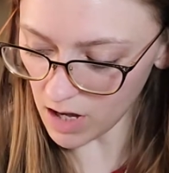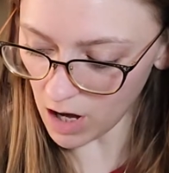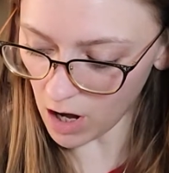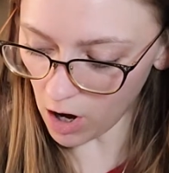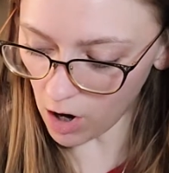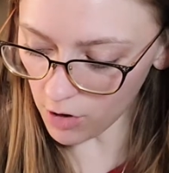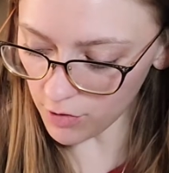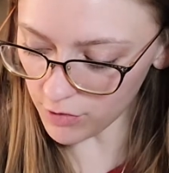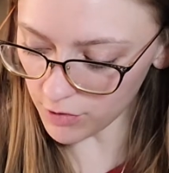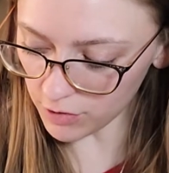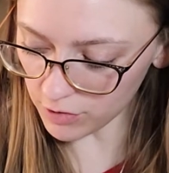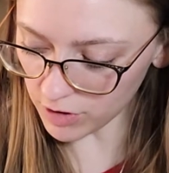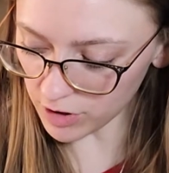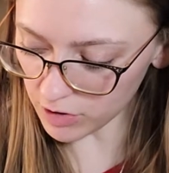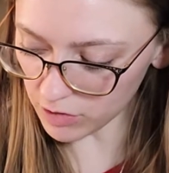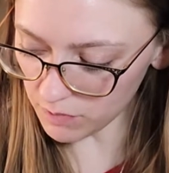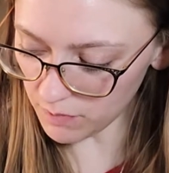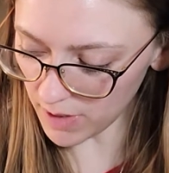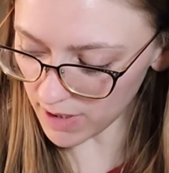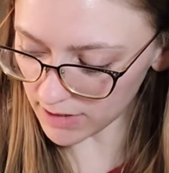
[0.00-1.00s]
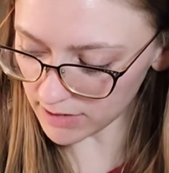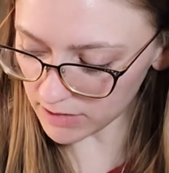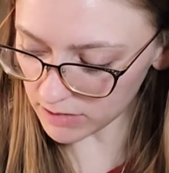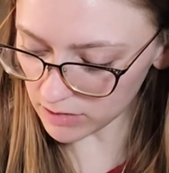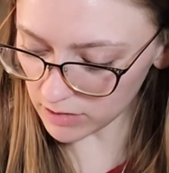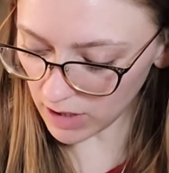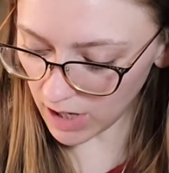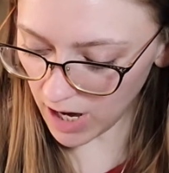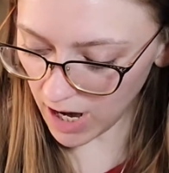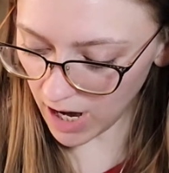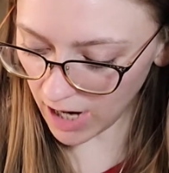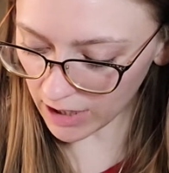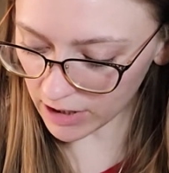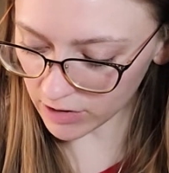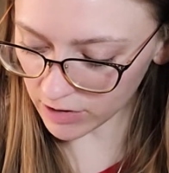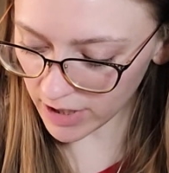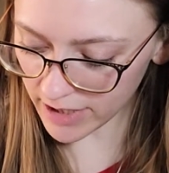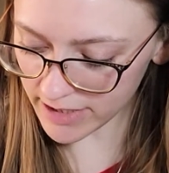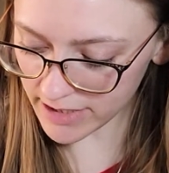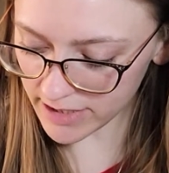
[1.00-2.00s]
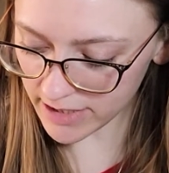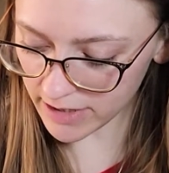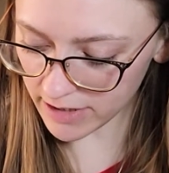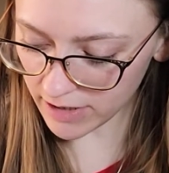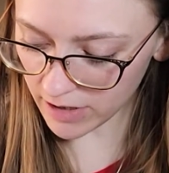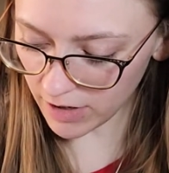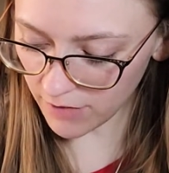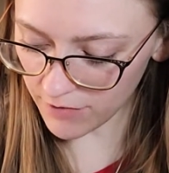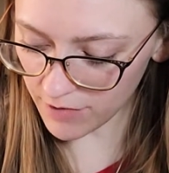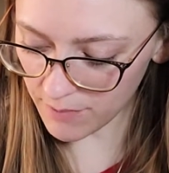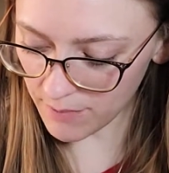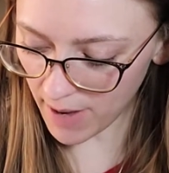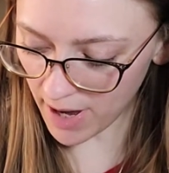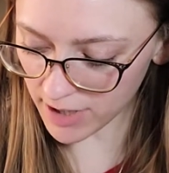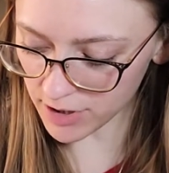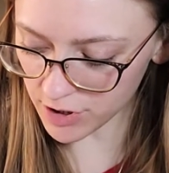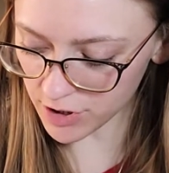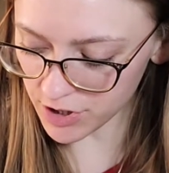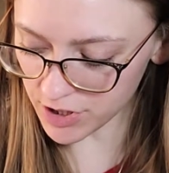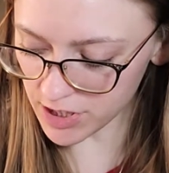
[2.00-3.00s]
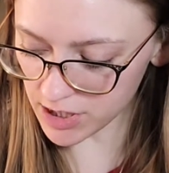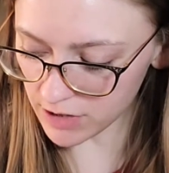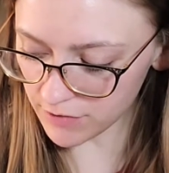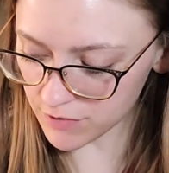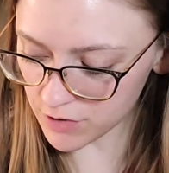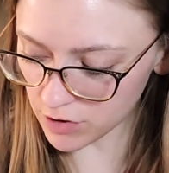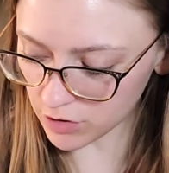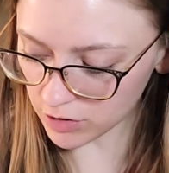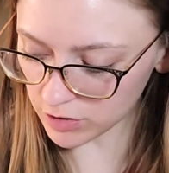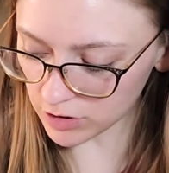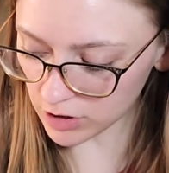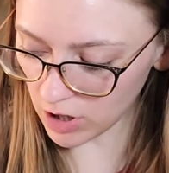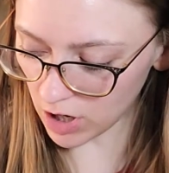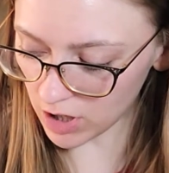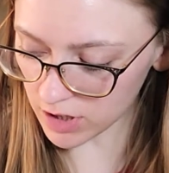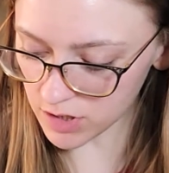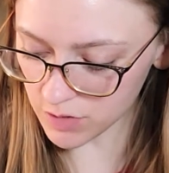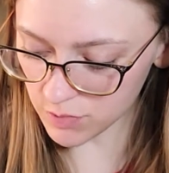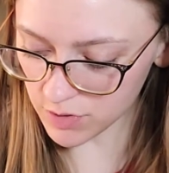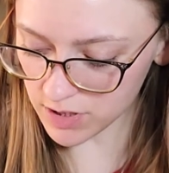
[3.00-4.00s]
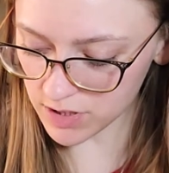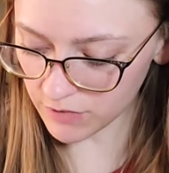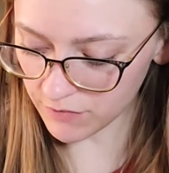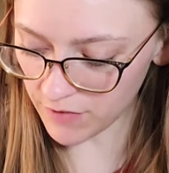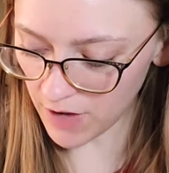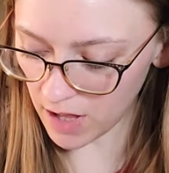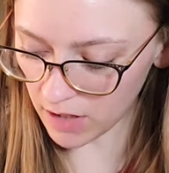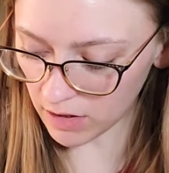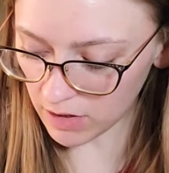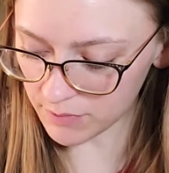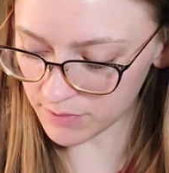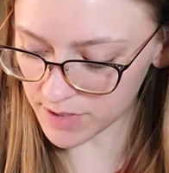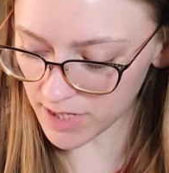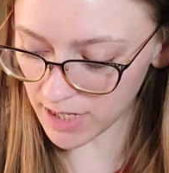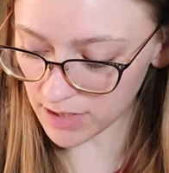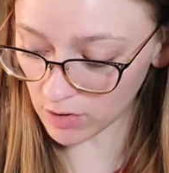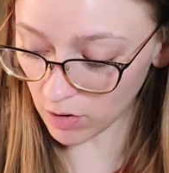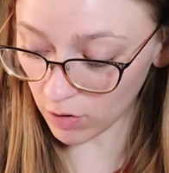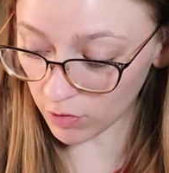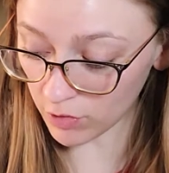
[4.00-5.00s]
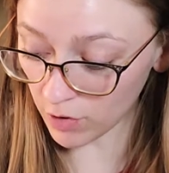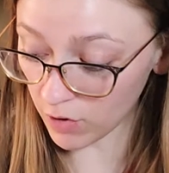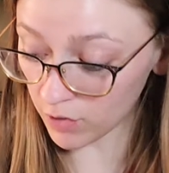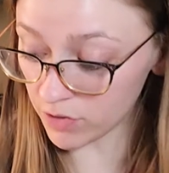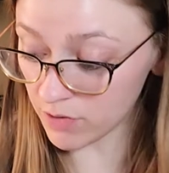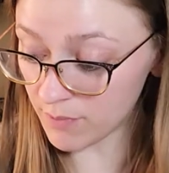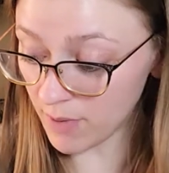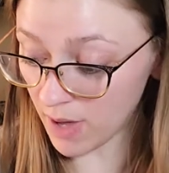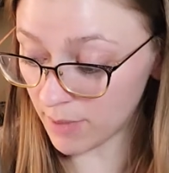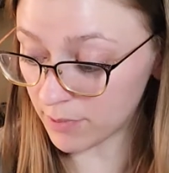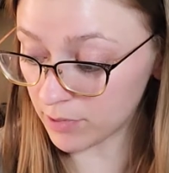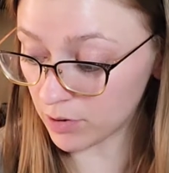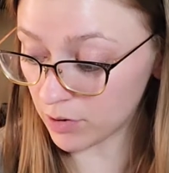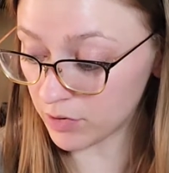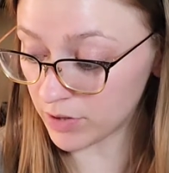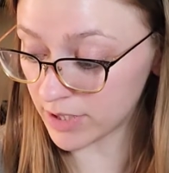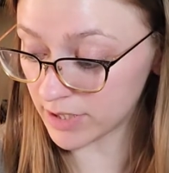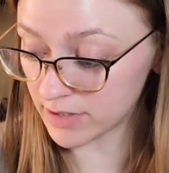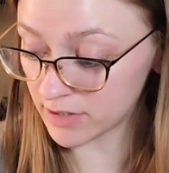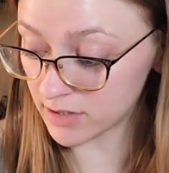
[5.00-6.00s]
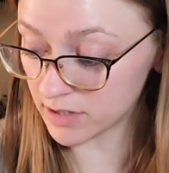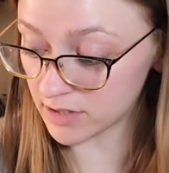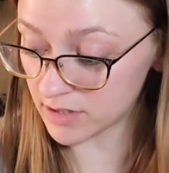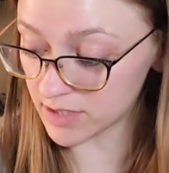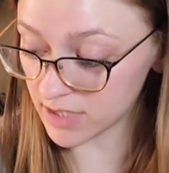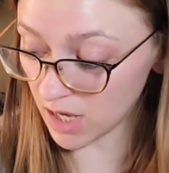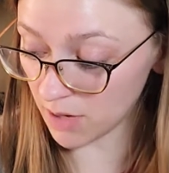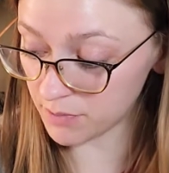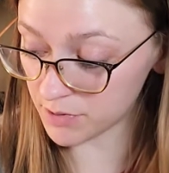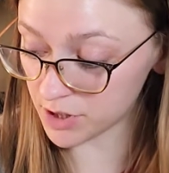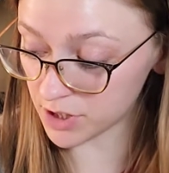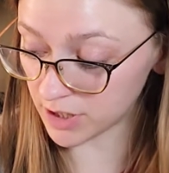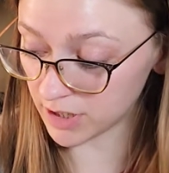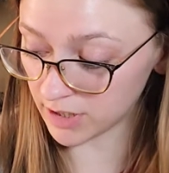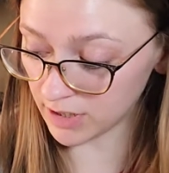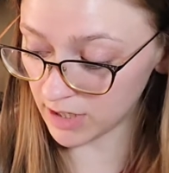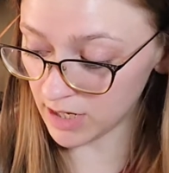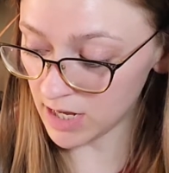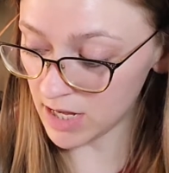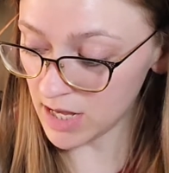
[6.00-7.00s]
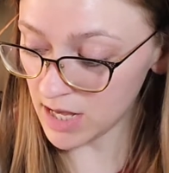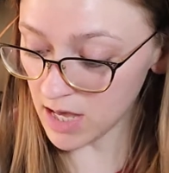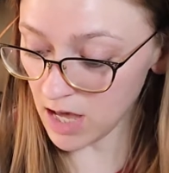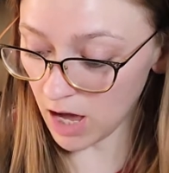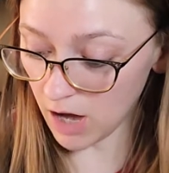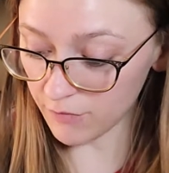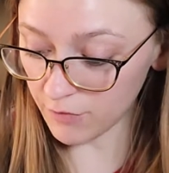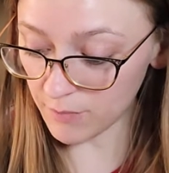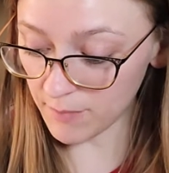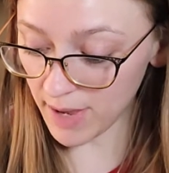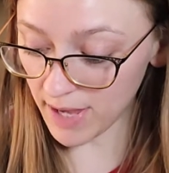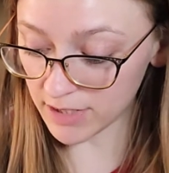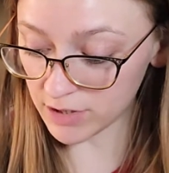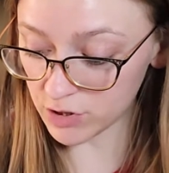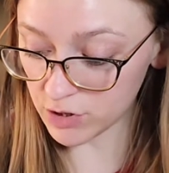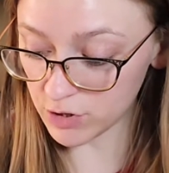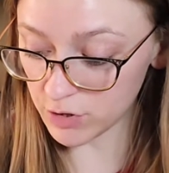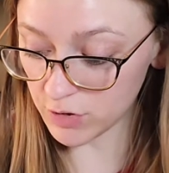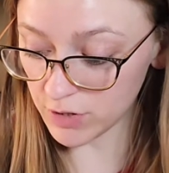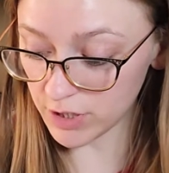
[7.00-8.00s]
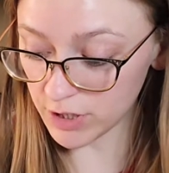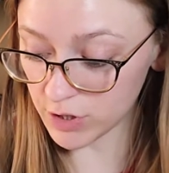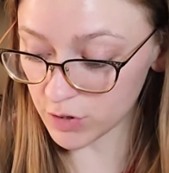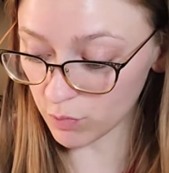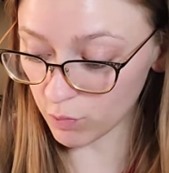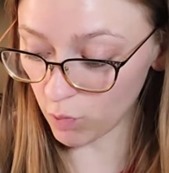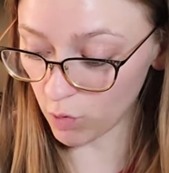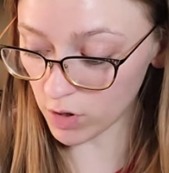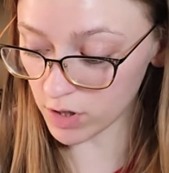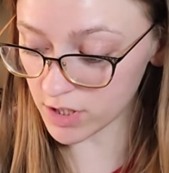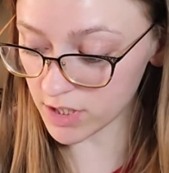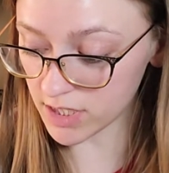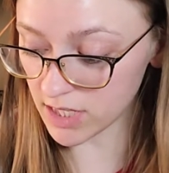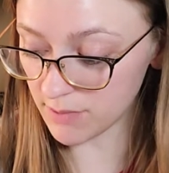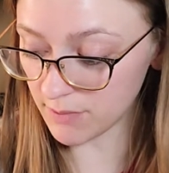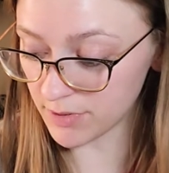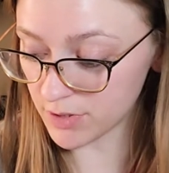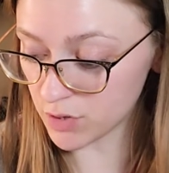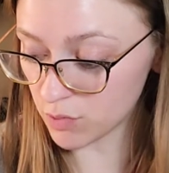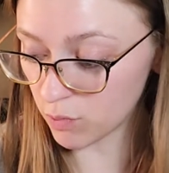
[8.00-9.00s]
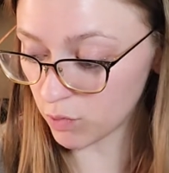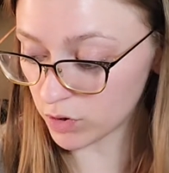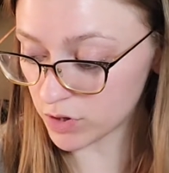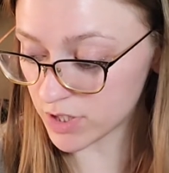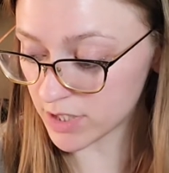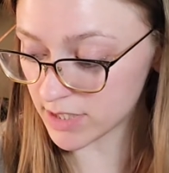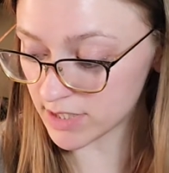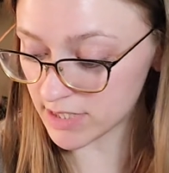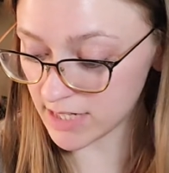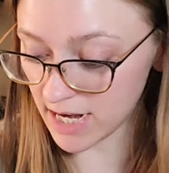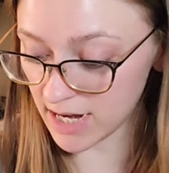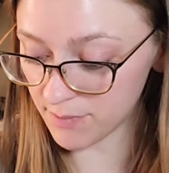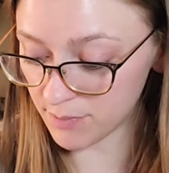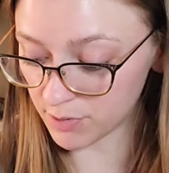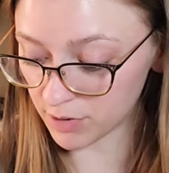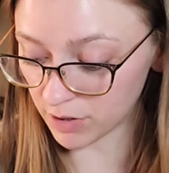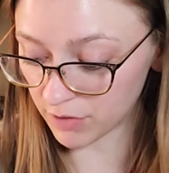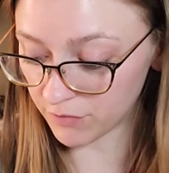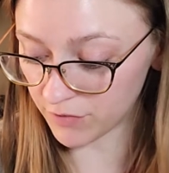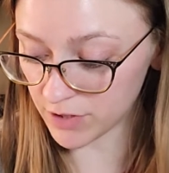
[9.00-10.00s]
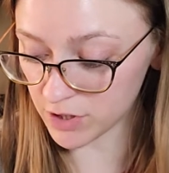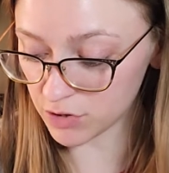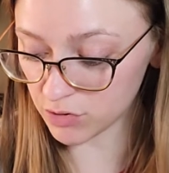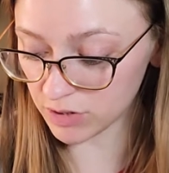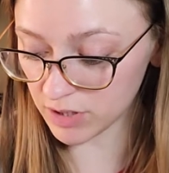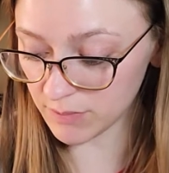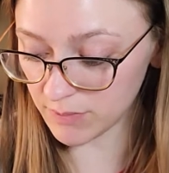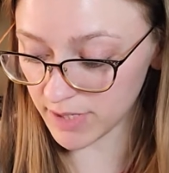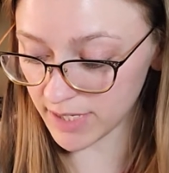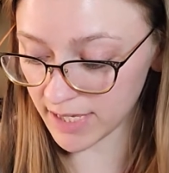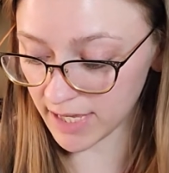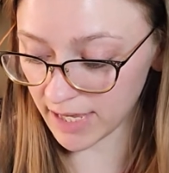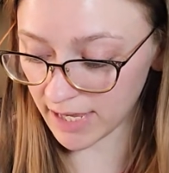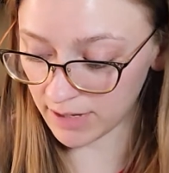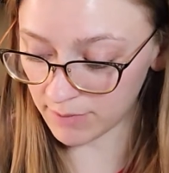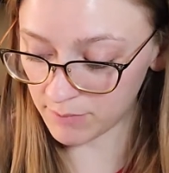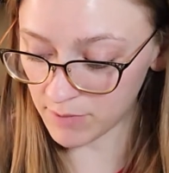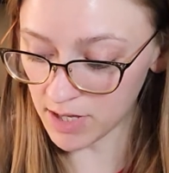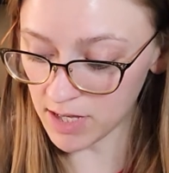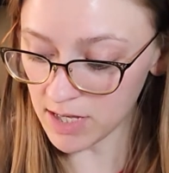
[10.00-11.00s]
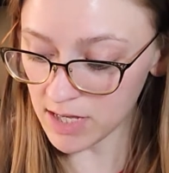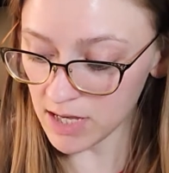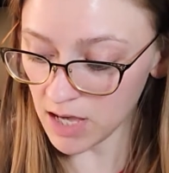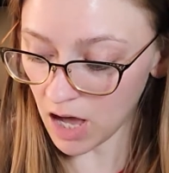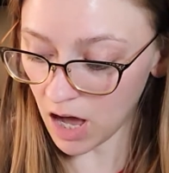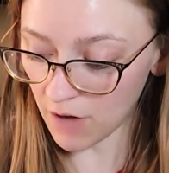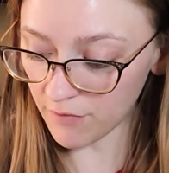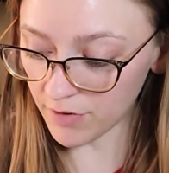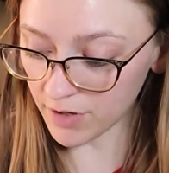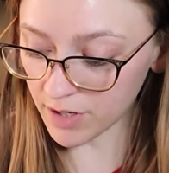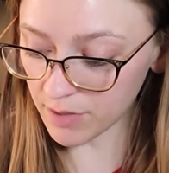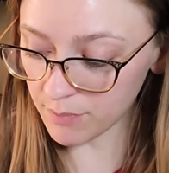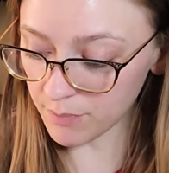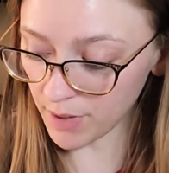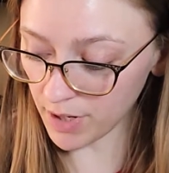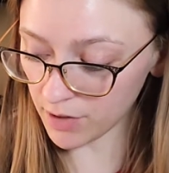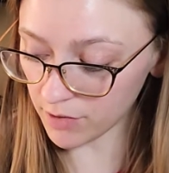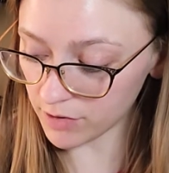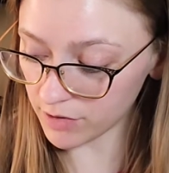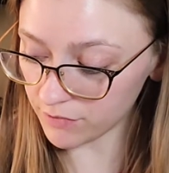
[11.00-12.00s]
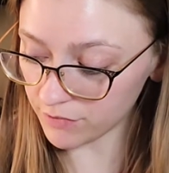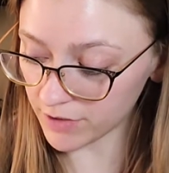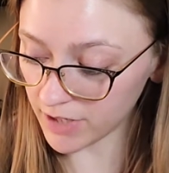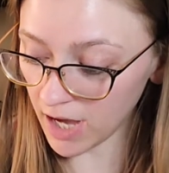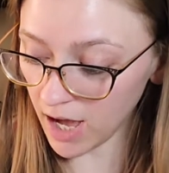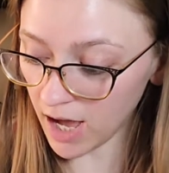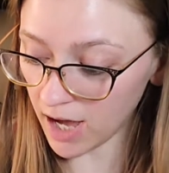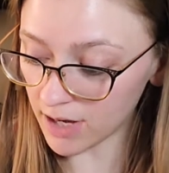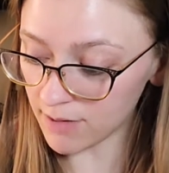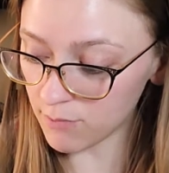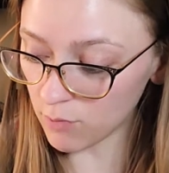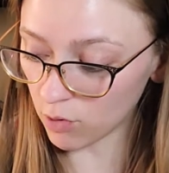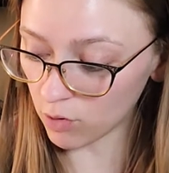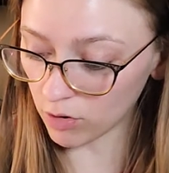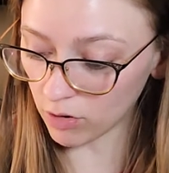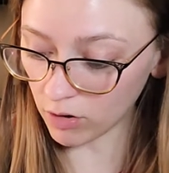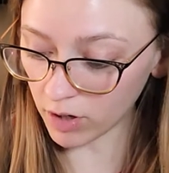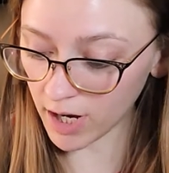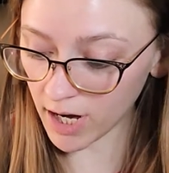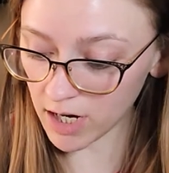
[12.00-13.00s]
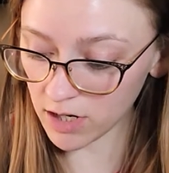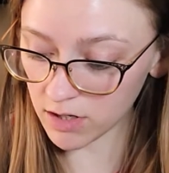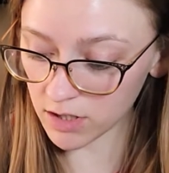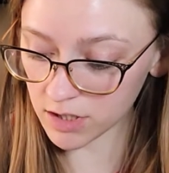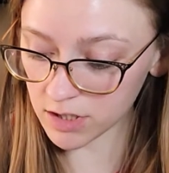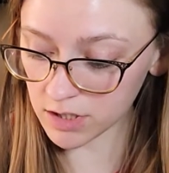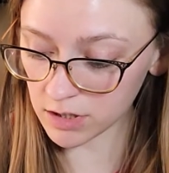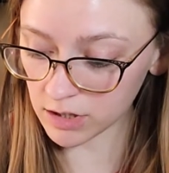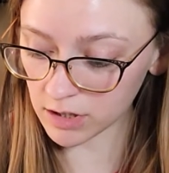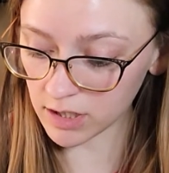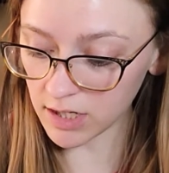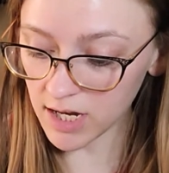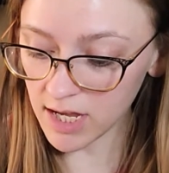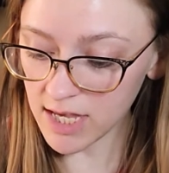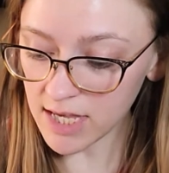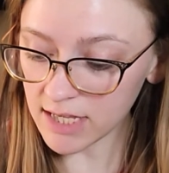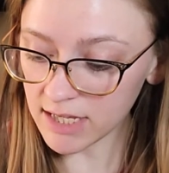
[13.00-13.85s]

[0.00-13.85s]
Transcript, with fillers: Although little by little a higher idea of the majesty of certain gods was developed, and although the Babylonians' conception of a man's duty towards them and towards his neighbor eventually became of a comparatively high moral character,